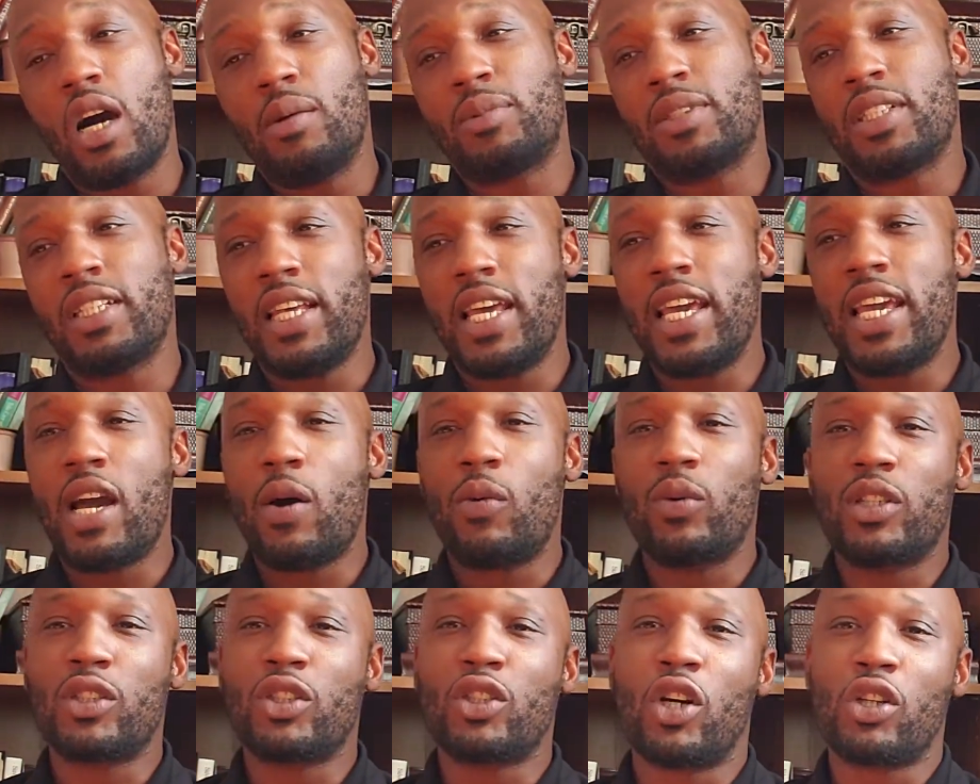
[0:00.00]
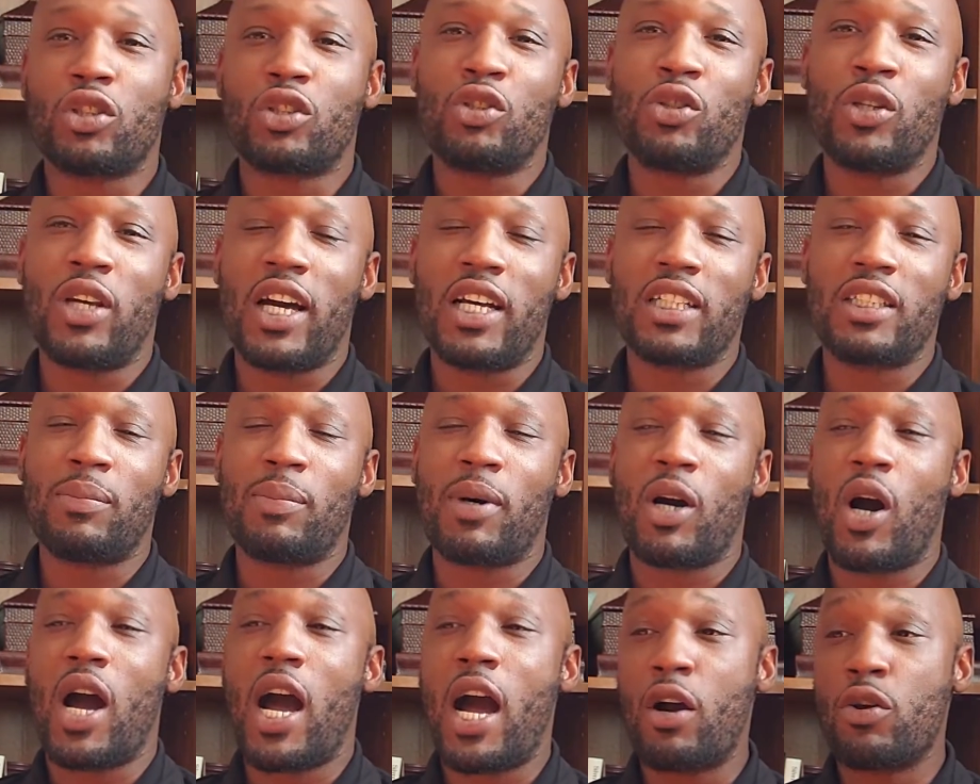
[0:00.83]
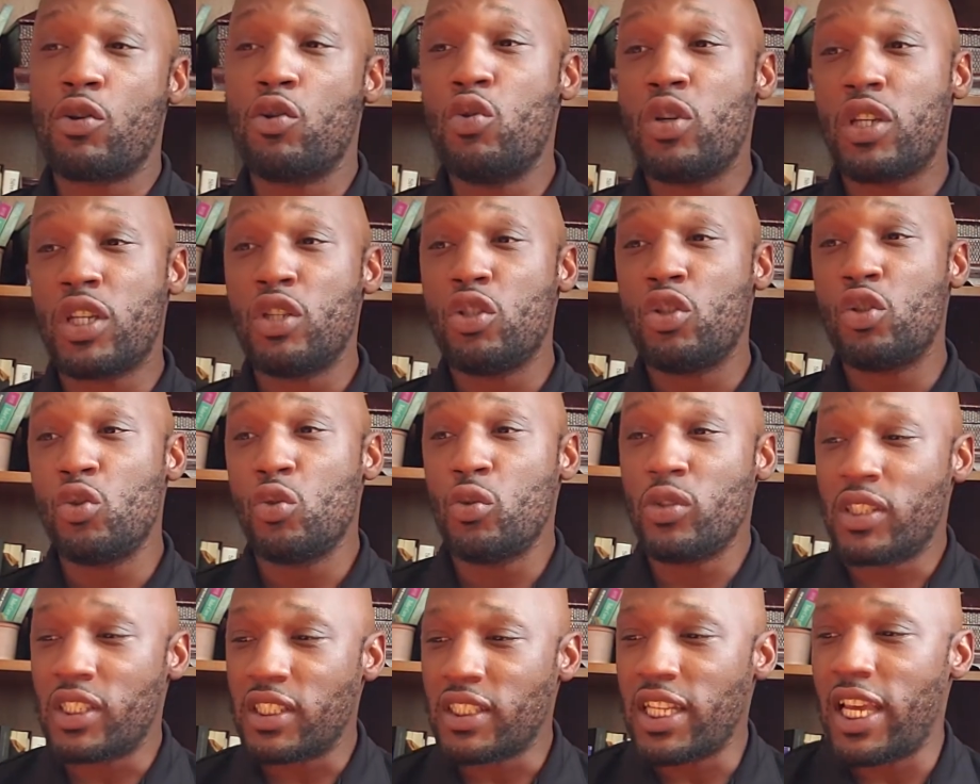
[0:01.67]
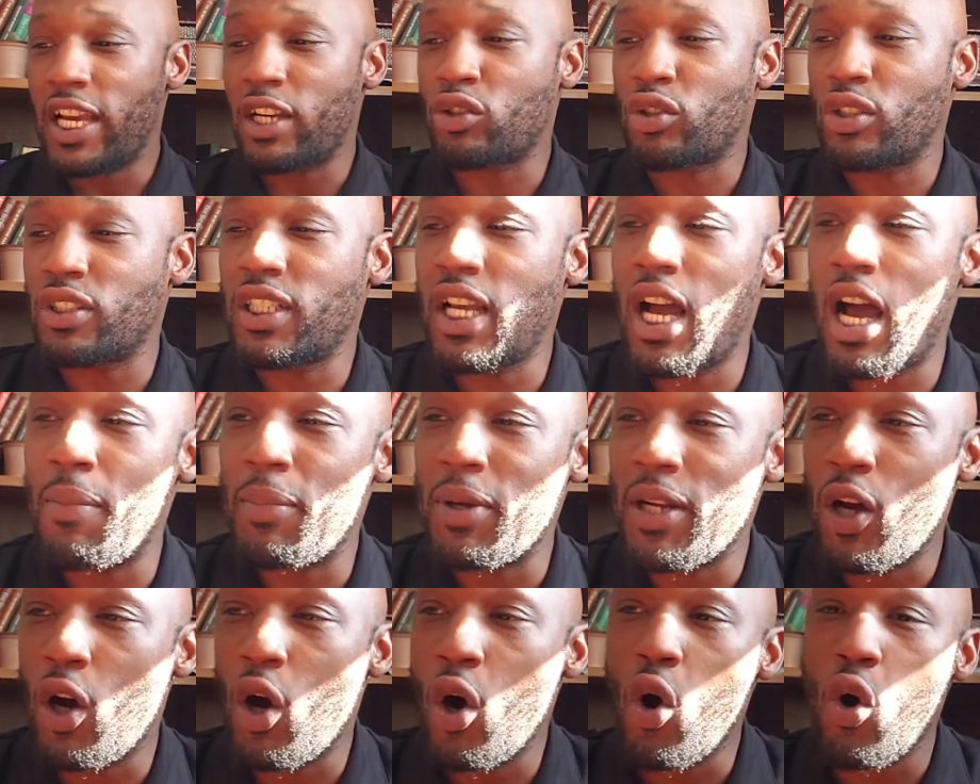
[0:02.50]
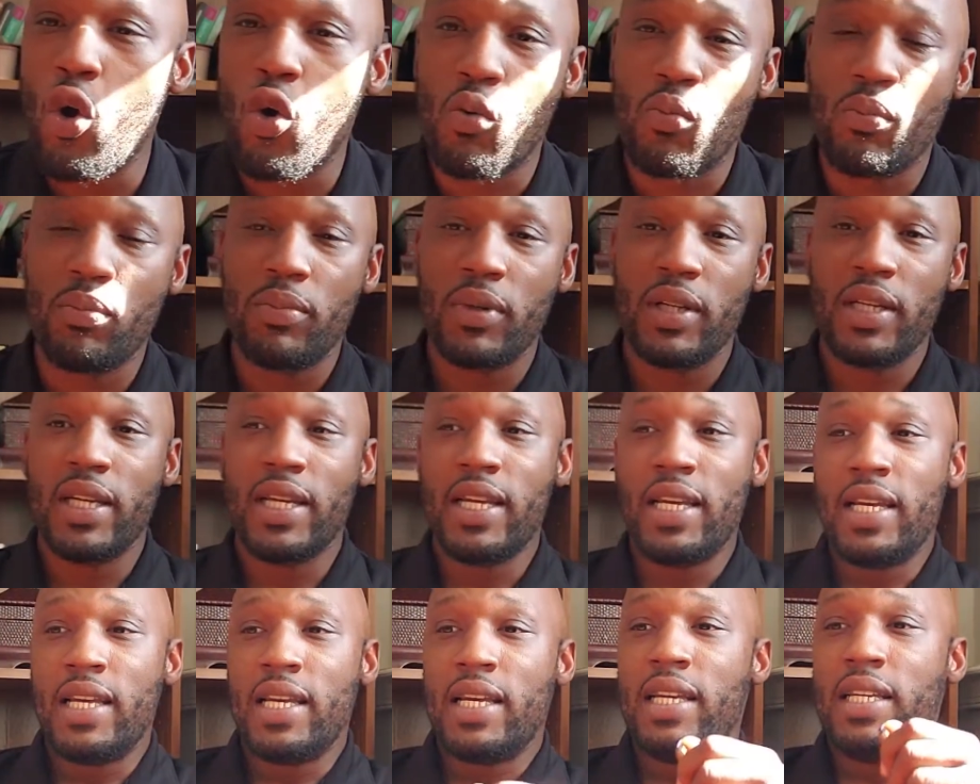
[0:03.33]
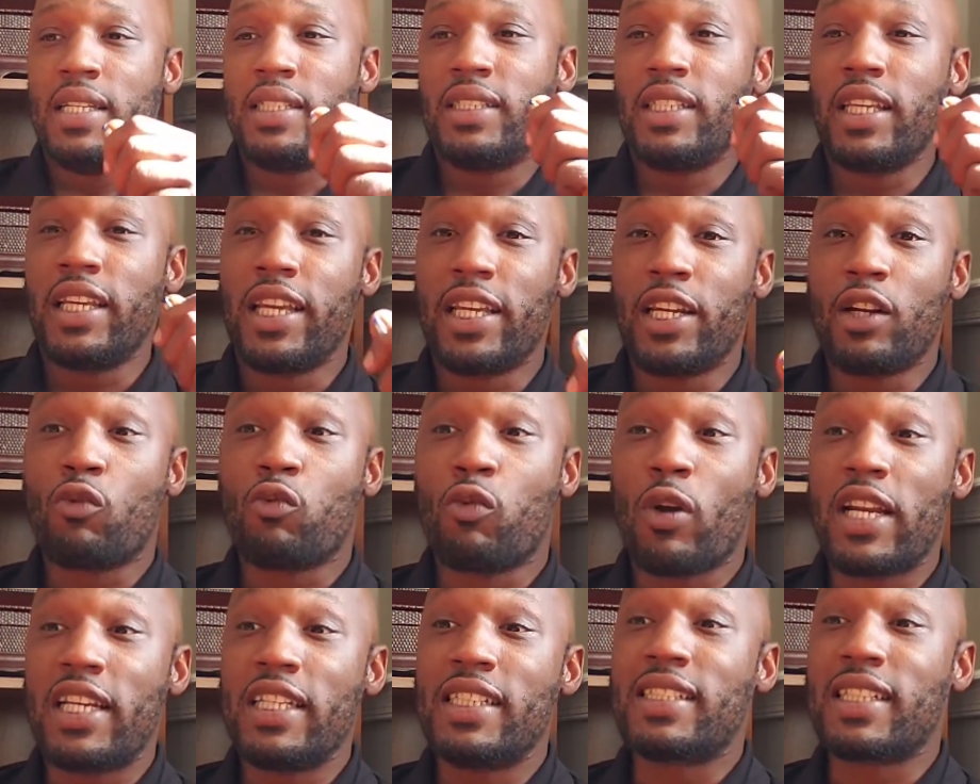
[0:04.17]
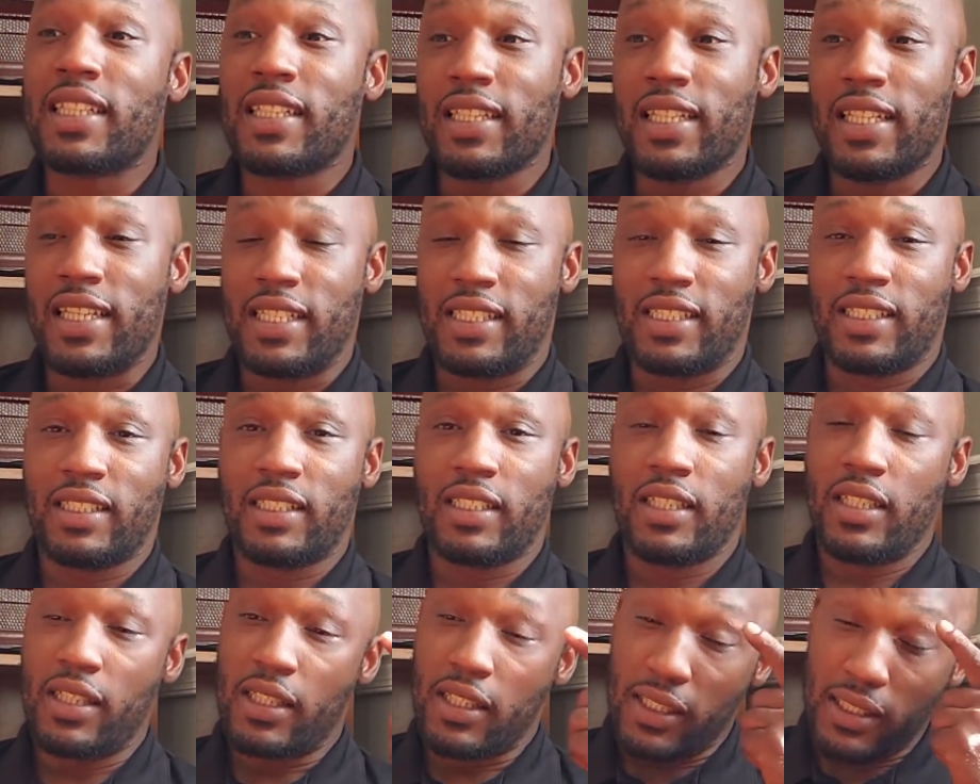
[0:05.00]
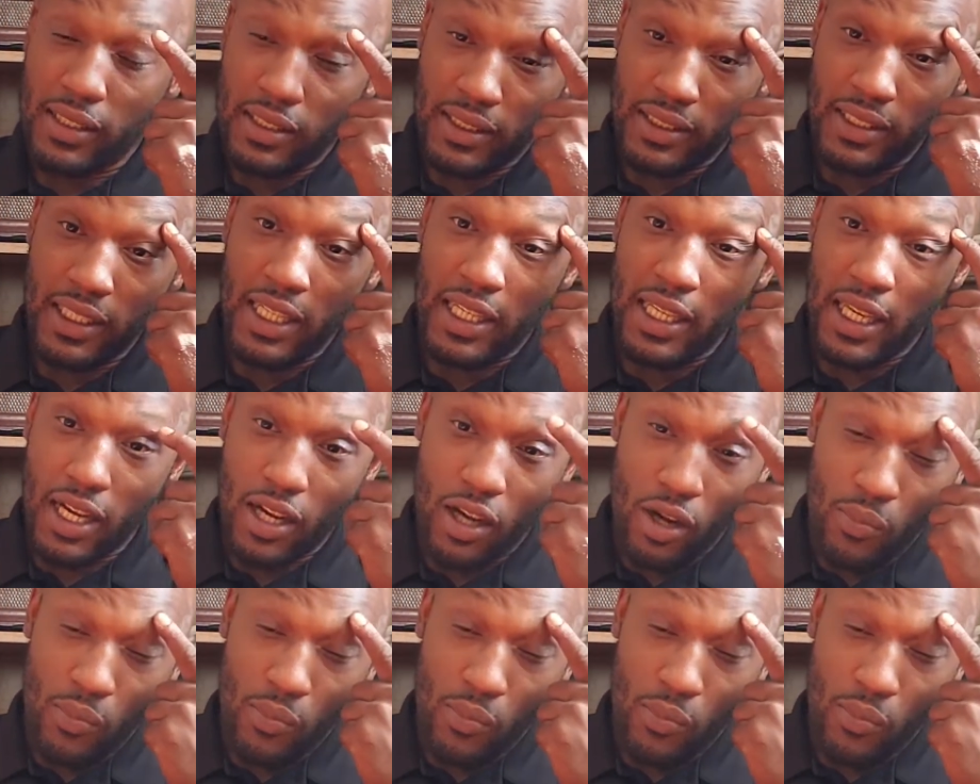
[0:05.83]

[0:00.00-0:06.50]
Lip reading: Today, I want to talk to you guys about how you can use this extra time at home to get it ready to list. See,